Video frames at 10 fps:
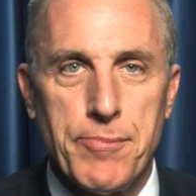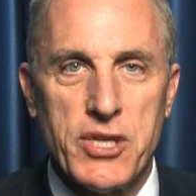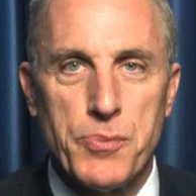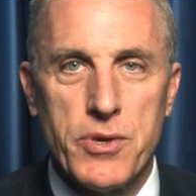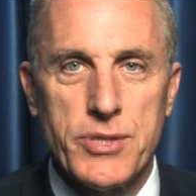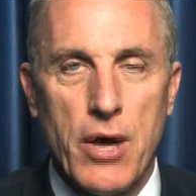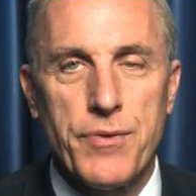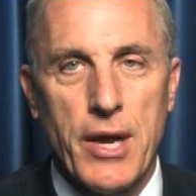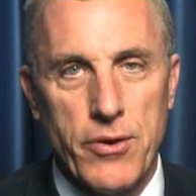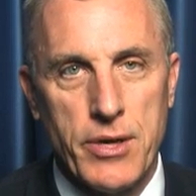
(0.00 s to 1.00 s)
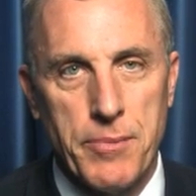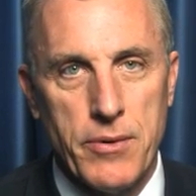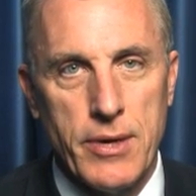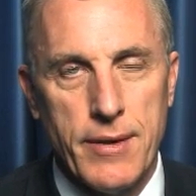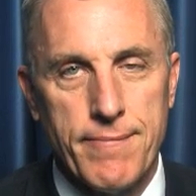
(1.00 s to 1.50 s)
Pittsburgh's healthcare
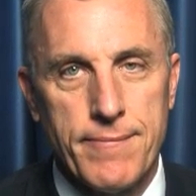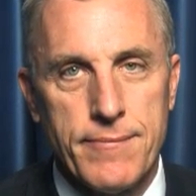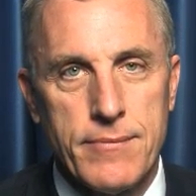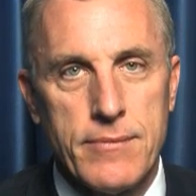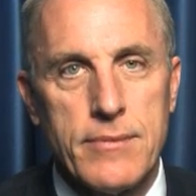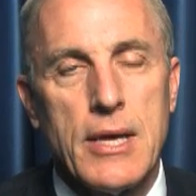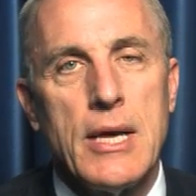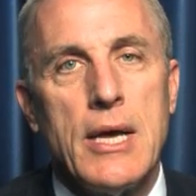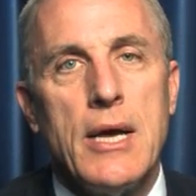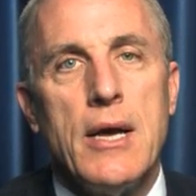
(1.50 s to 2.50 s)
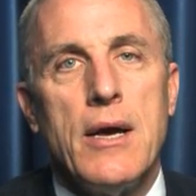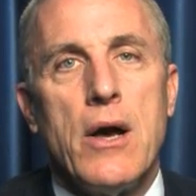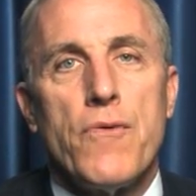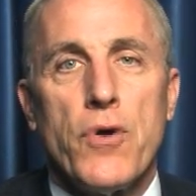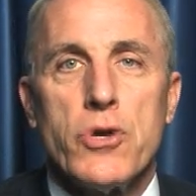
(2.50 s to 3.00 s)
community.
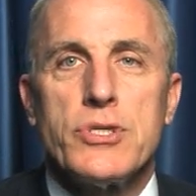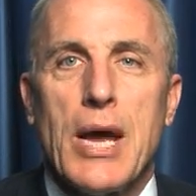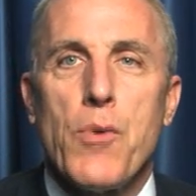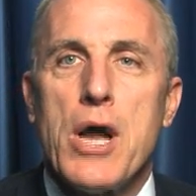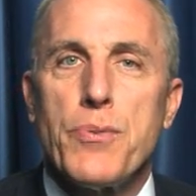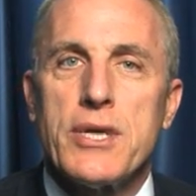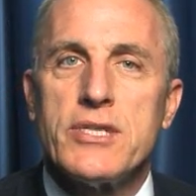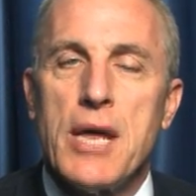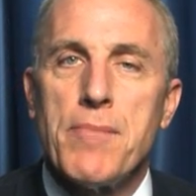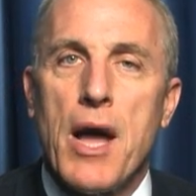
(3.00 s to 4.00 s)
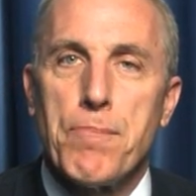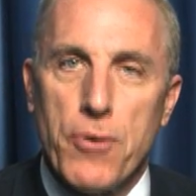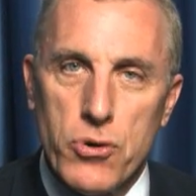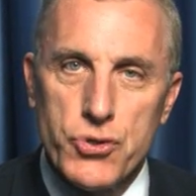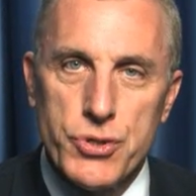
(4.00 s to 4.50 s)
First, I want to extend my
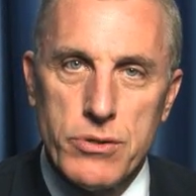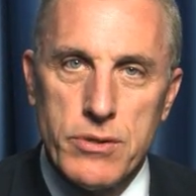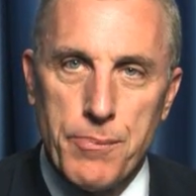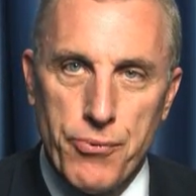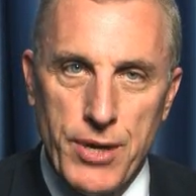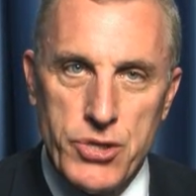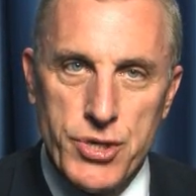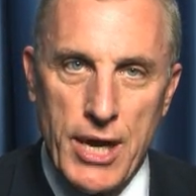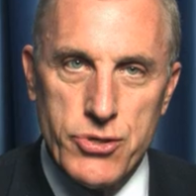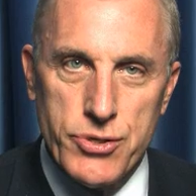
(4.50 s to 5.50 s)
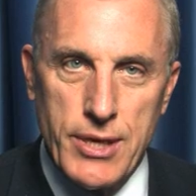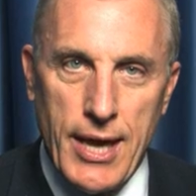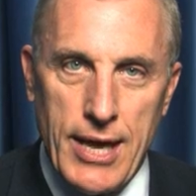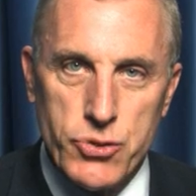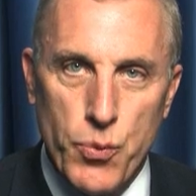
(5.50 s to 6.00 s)
personal appreciation to
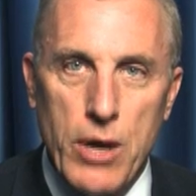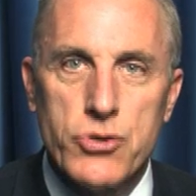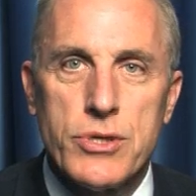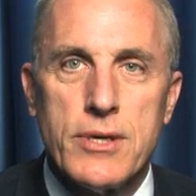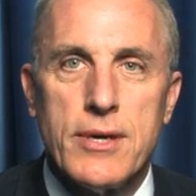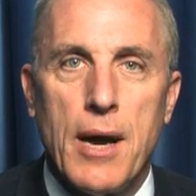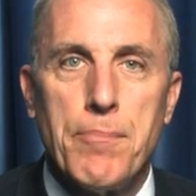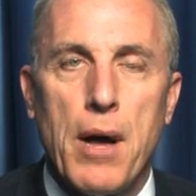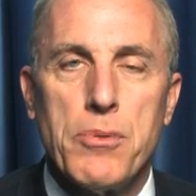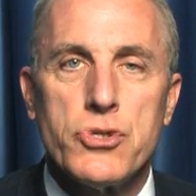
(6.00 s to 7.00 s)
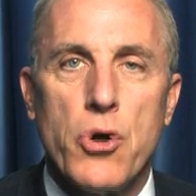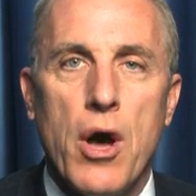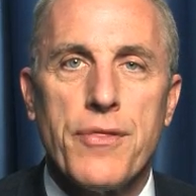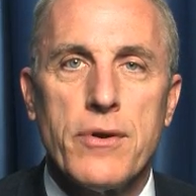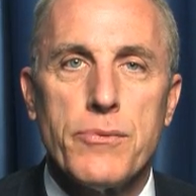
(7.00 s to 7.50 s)
Kaz Welsh, a published
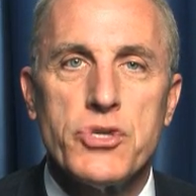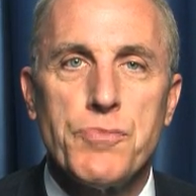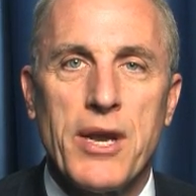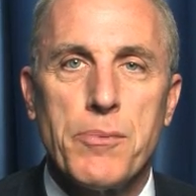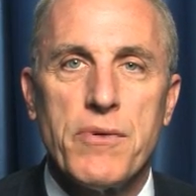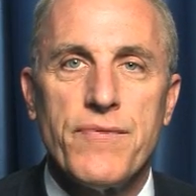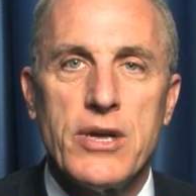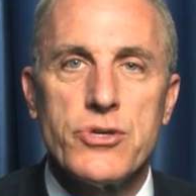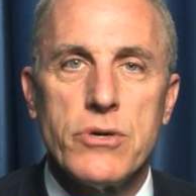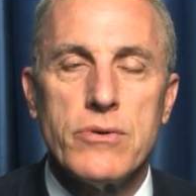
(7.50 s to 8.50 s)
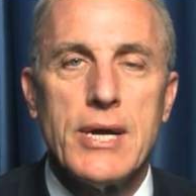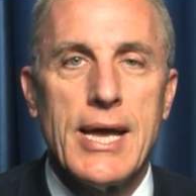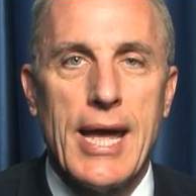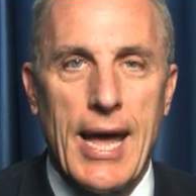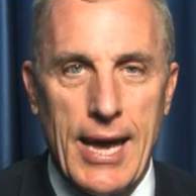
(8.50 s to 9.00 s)
author, respected professional,
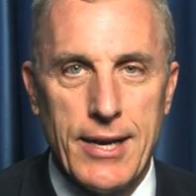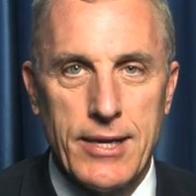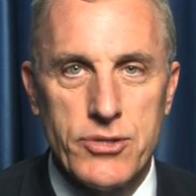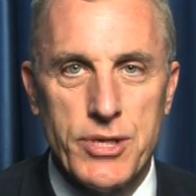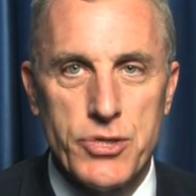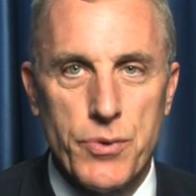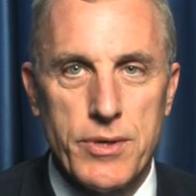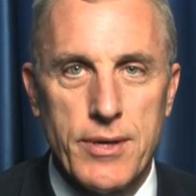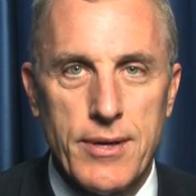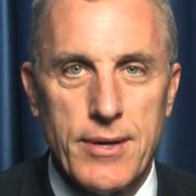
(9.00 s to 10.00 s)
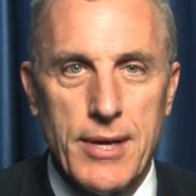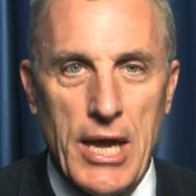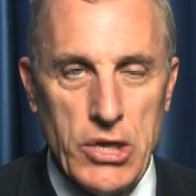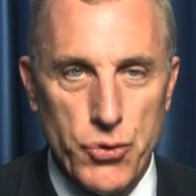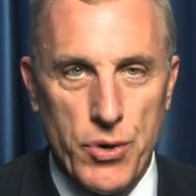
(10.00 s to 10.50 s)
and a constituent.
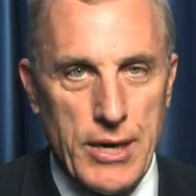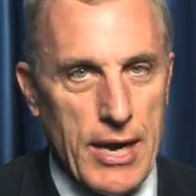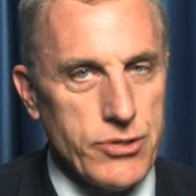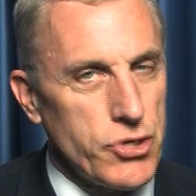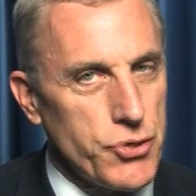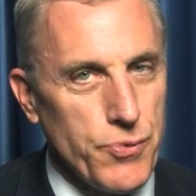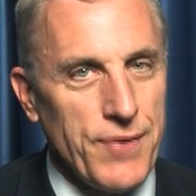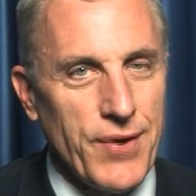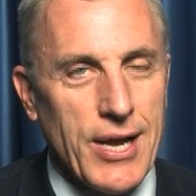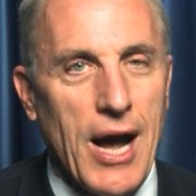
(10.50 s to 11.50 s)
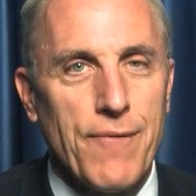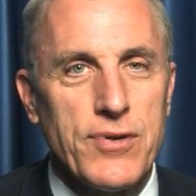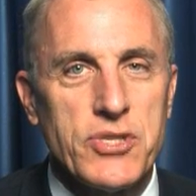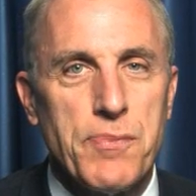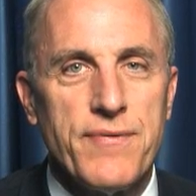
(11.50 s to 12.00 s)
He's organized a terrific
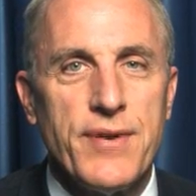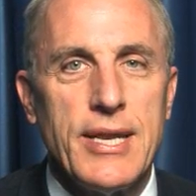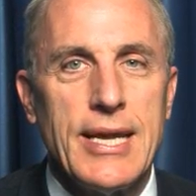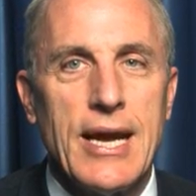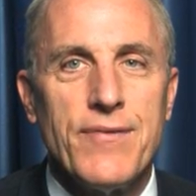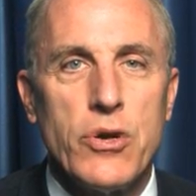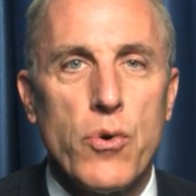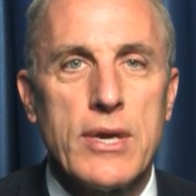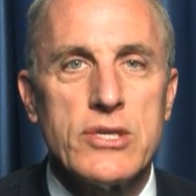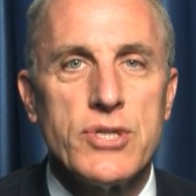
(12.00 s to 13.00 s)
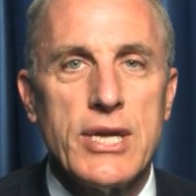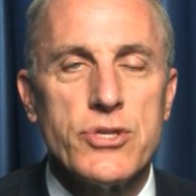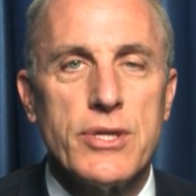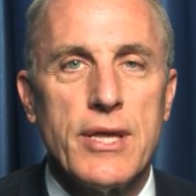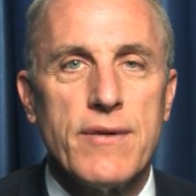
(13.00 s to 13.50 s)
conference befitting of an
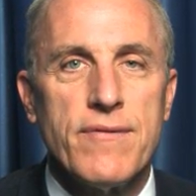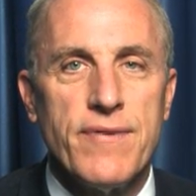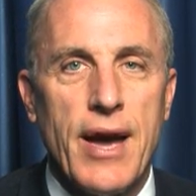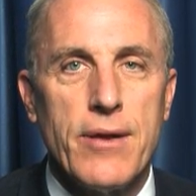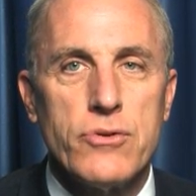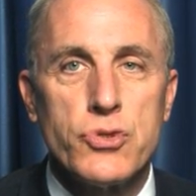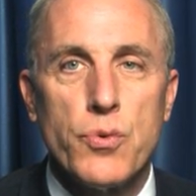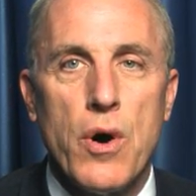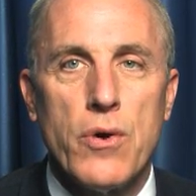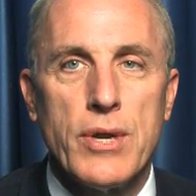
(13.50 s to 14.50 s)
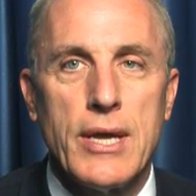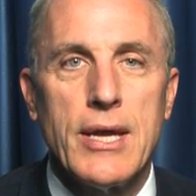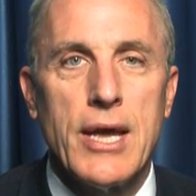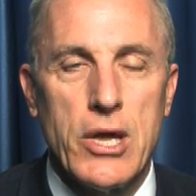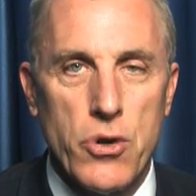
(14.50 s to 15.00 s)
organization that values quality
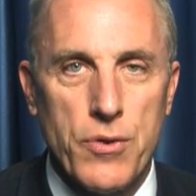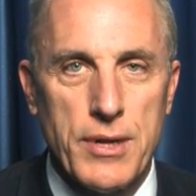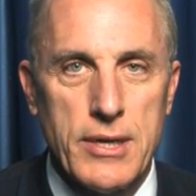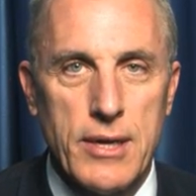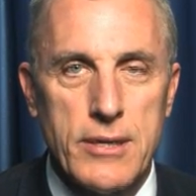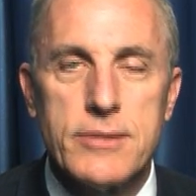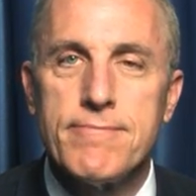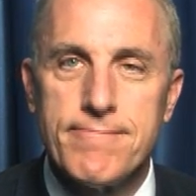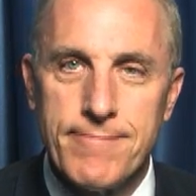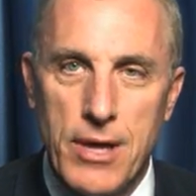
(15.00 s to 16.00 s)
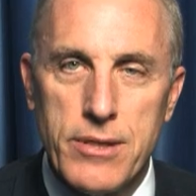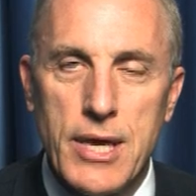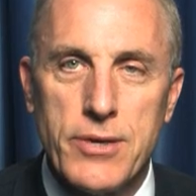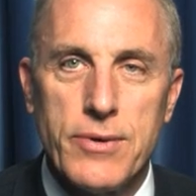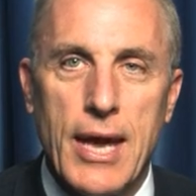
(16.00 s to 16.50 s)
in all that it does.
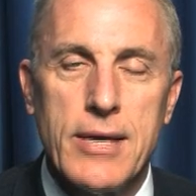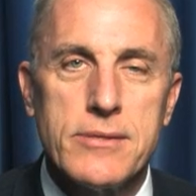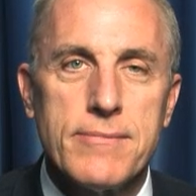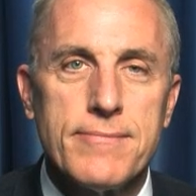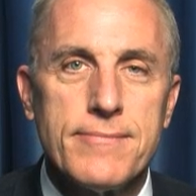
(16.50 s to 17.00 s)
Thank you, Kaz.